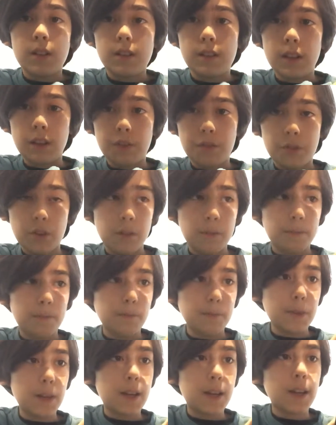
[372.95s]
is different
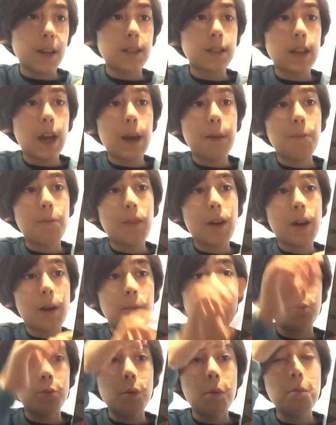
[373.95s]
because I'm
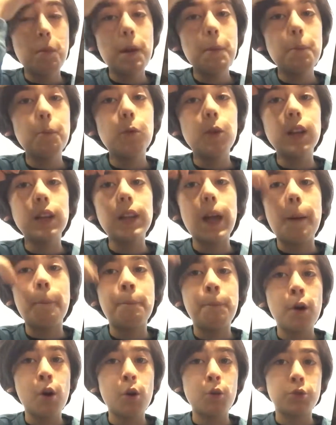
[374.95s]
I'm remembering
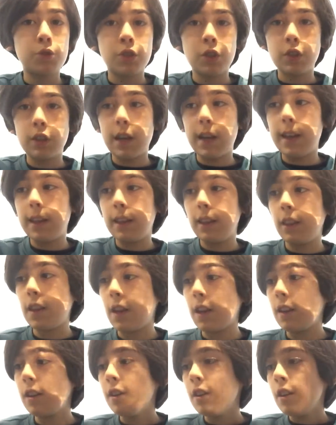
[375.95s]
that poster they
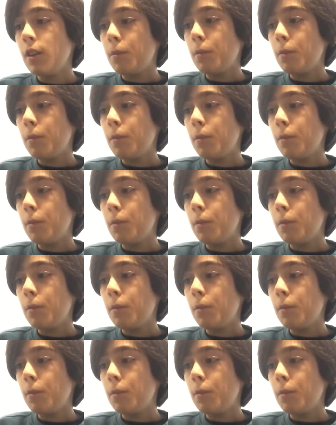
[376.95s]
they